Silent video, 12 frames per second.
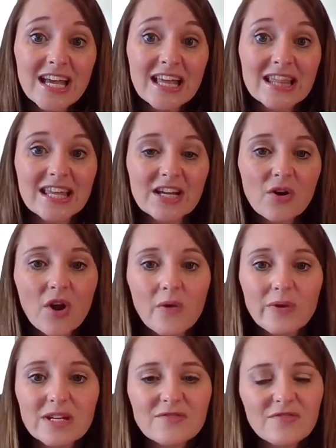they don't
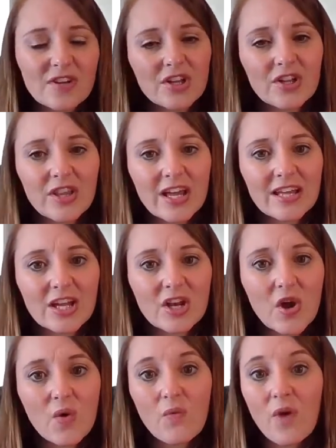always feel like they
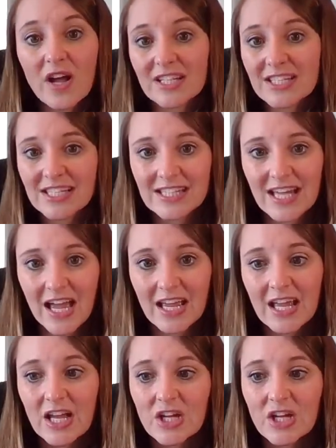know what to say.